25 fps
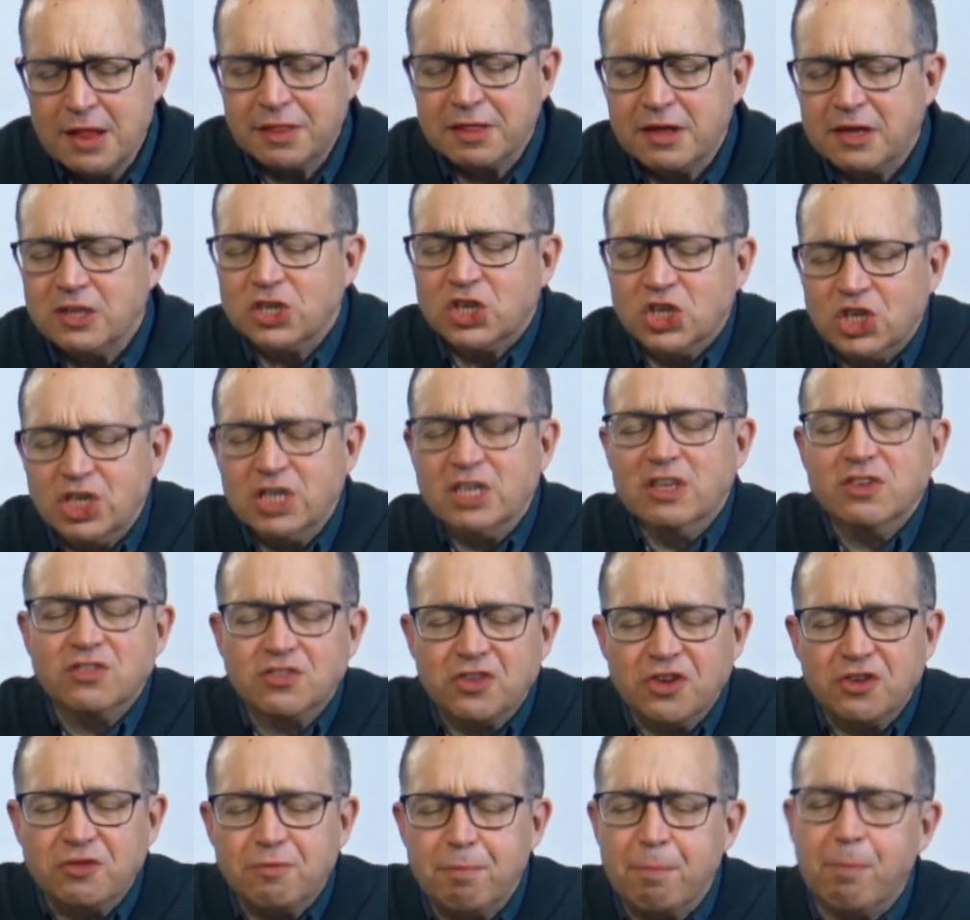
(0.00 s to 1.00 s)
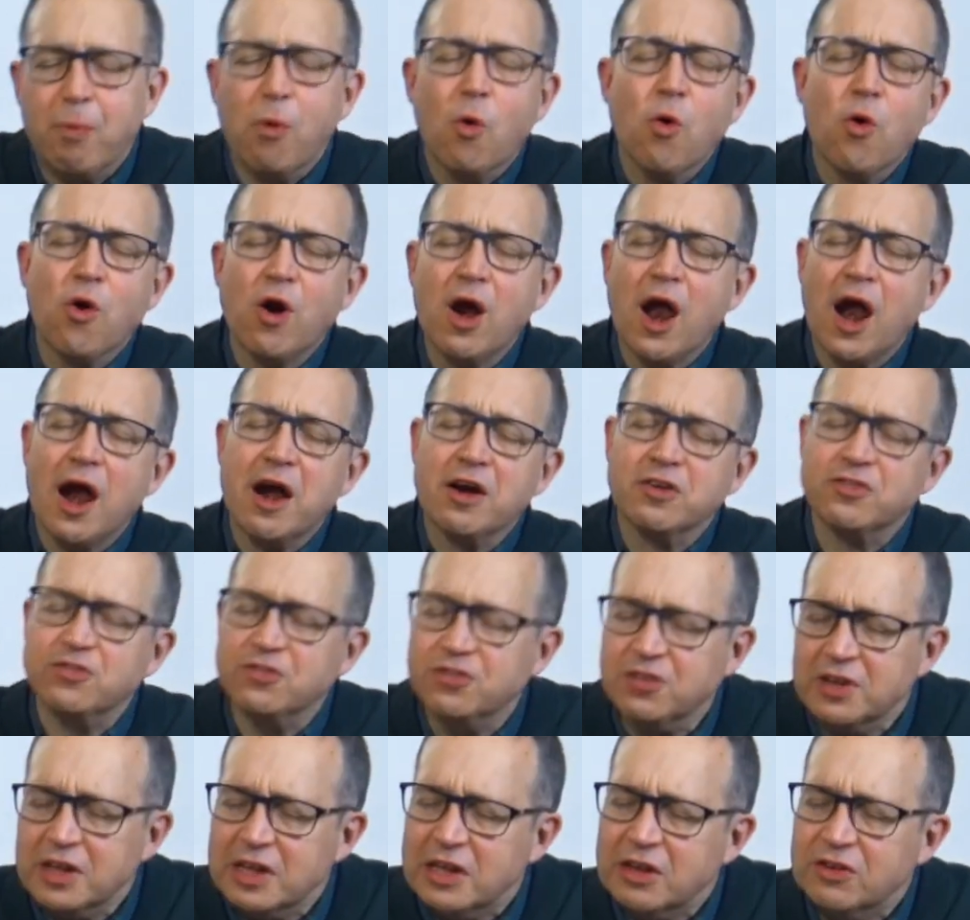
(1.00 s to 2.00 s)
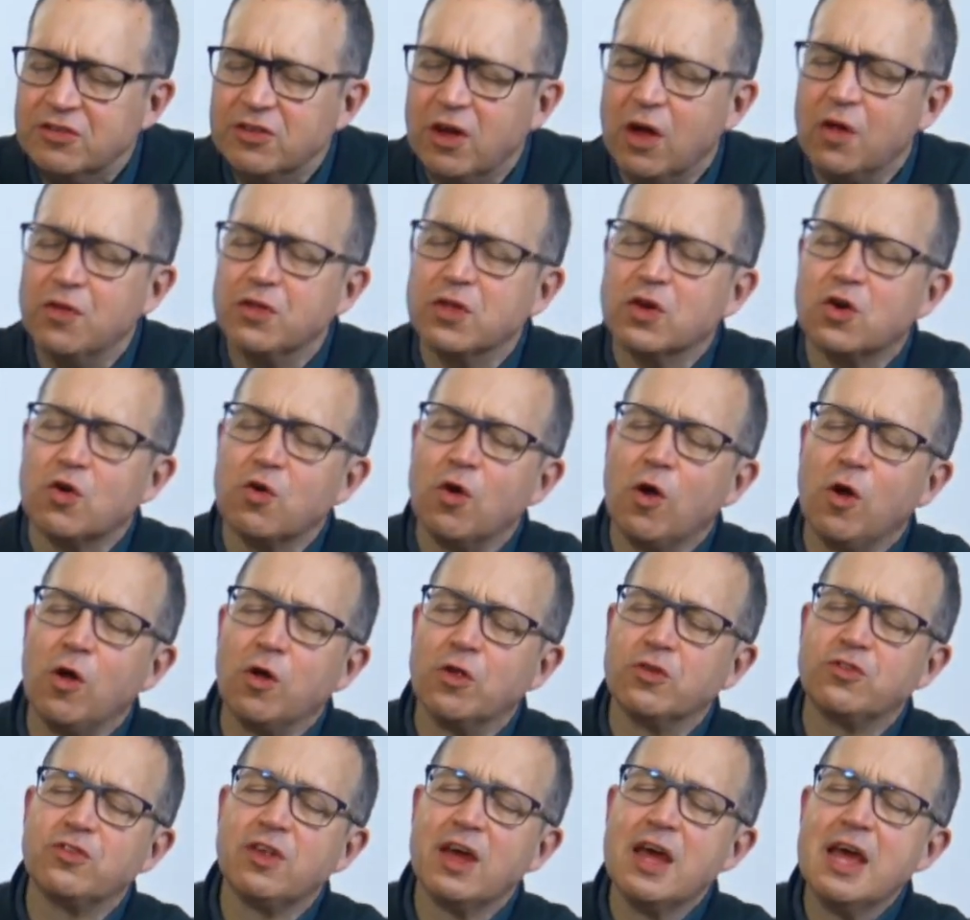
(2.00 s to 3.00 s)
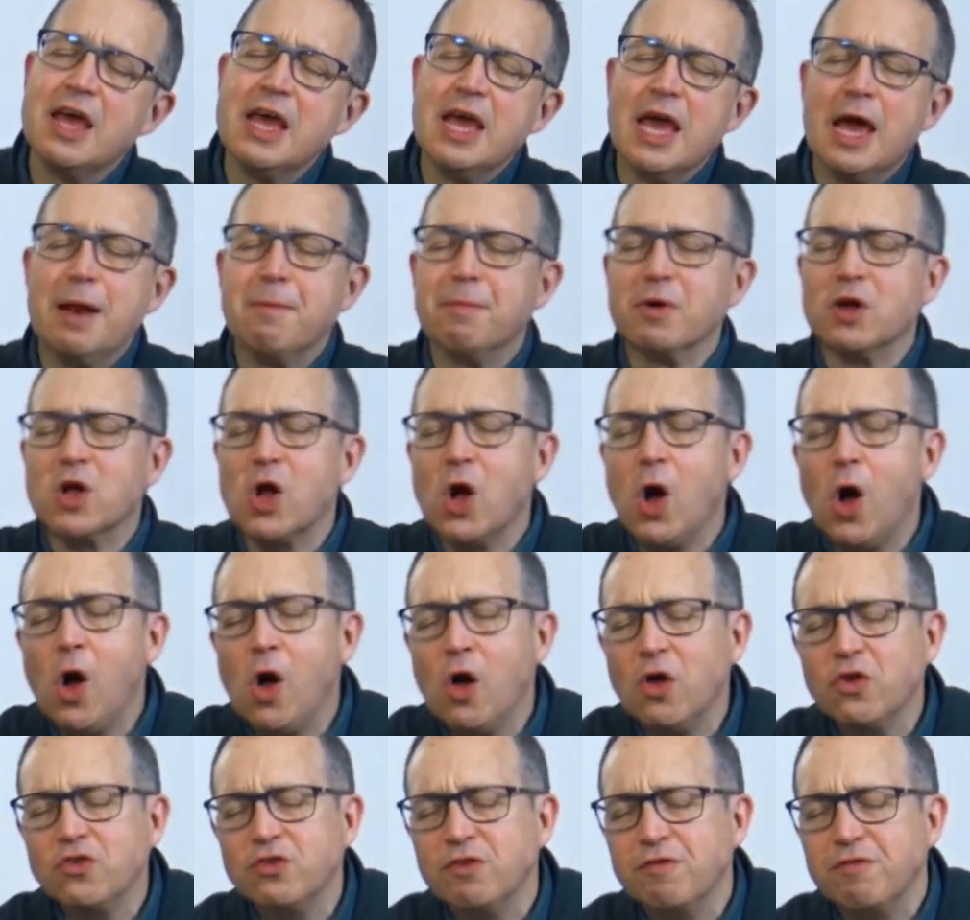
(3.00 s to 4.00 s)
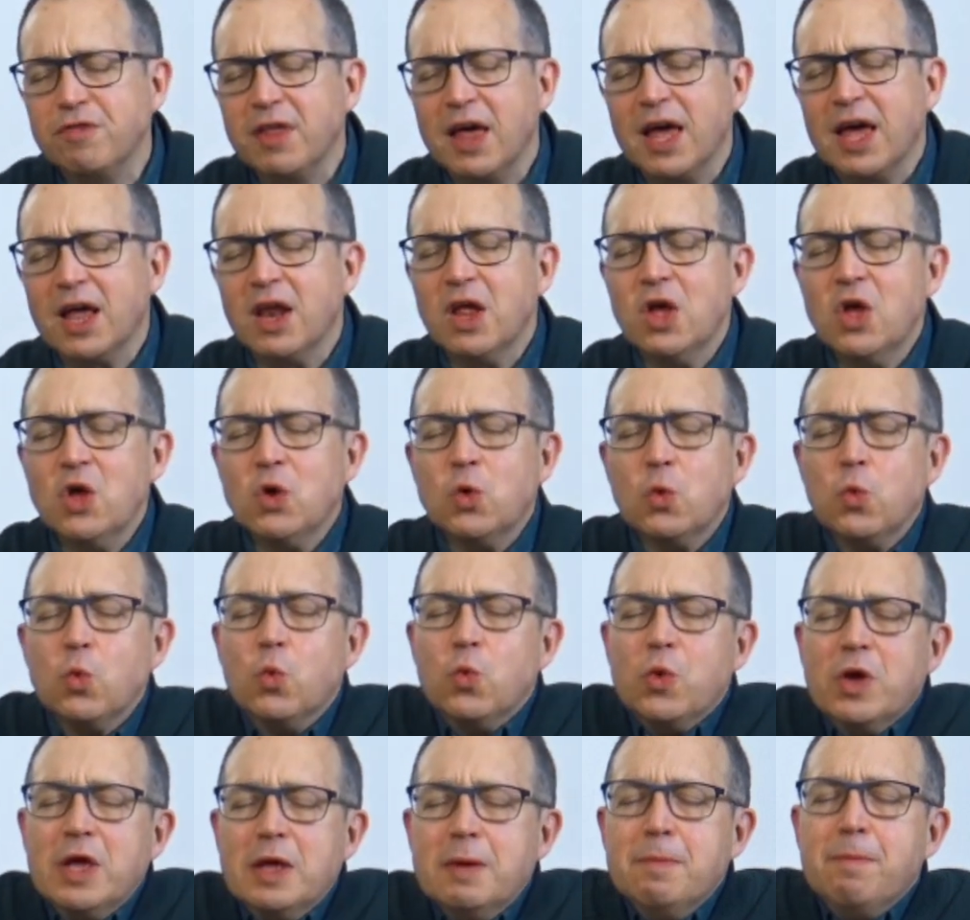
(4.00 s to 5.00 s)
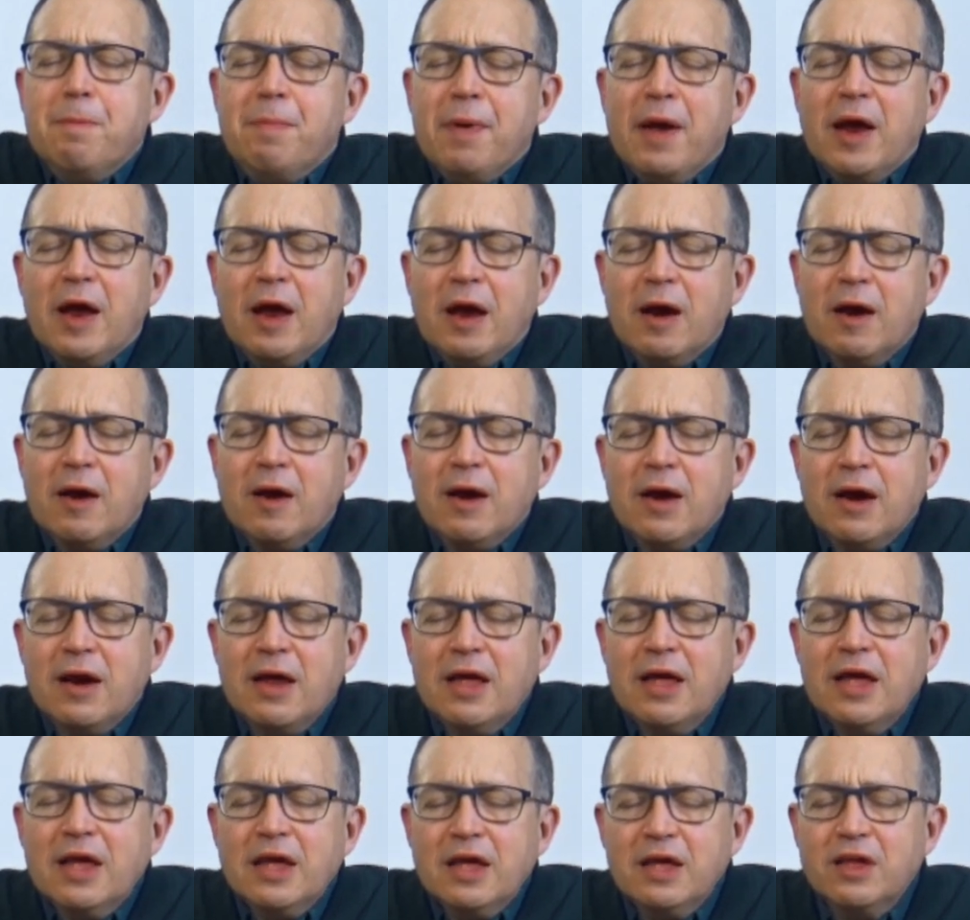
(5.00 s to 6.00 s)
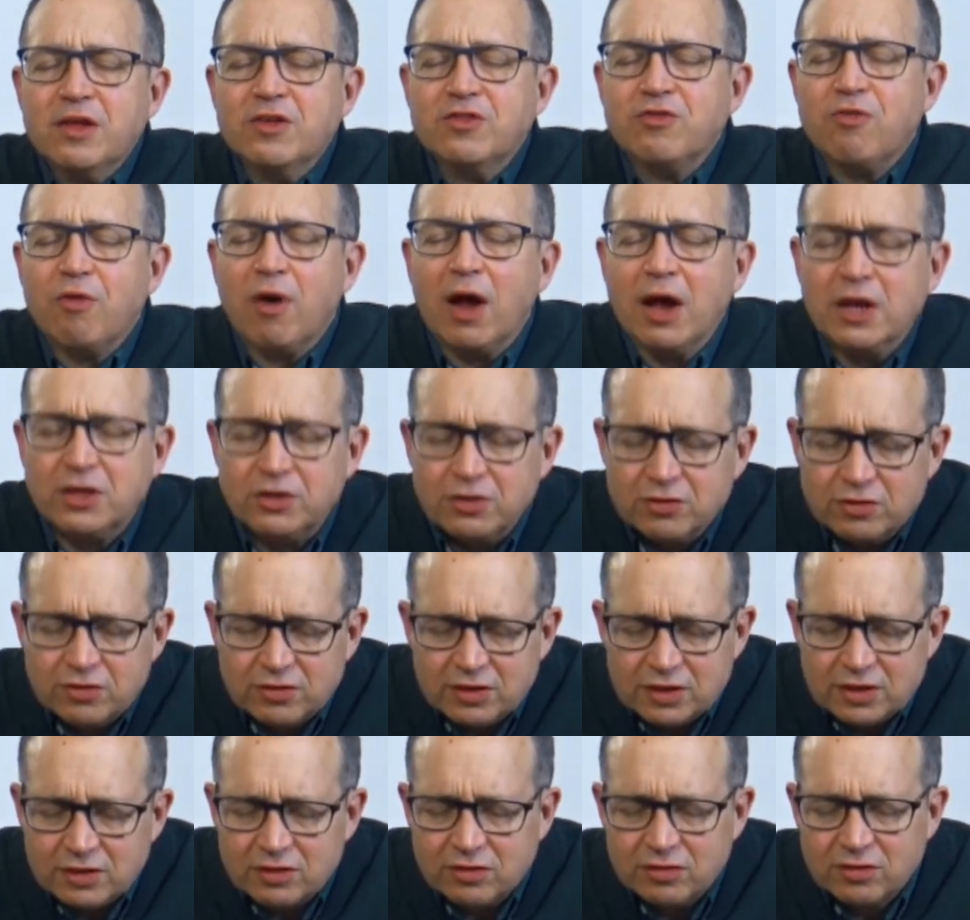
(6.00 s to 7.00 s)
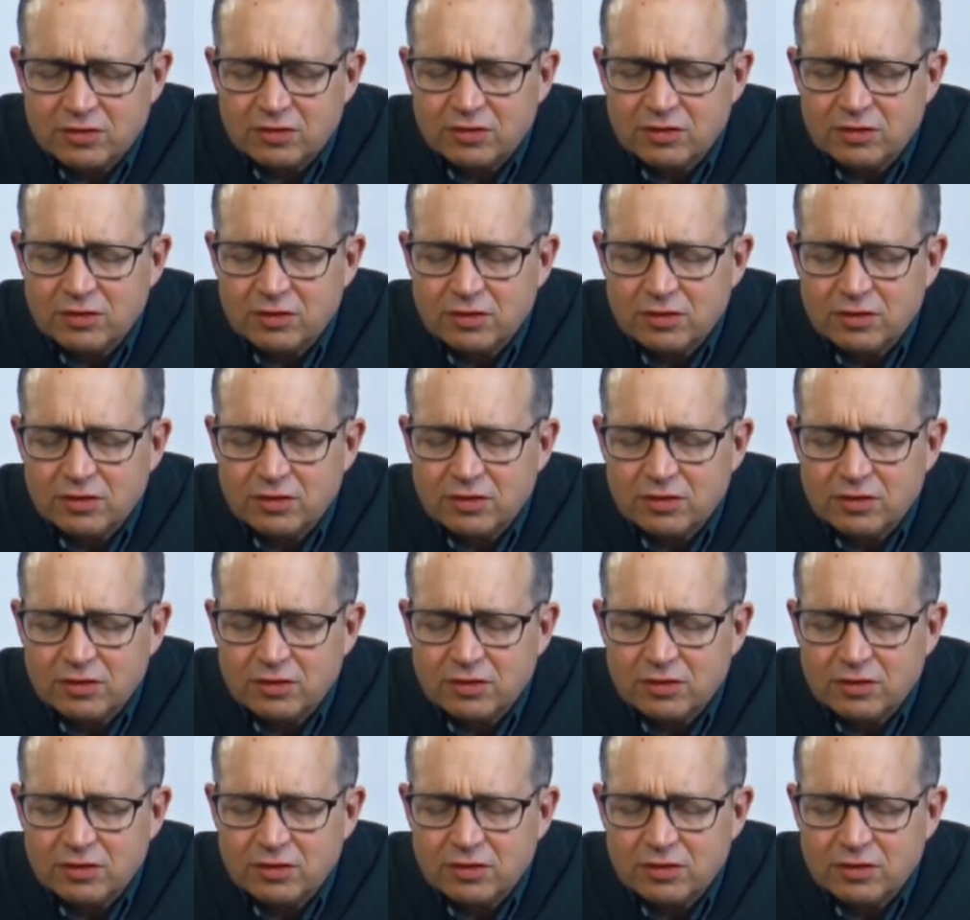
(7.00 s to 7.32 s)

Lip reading: that Jesus bore our sins on the cross, and because of that, we bear His righteousness.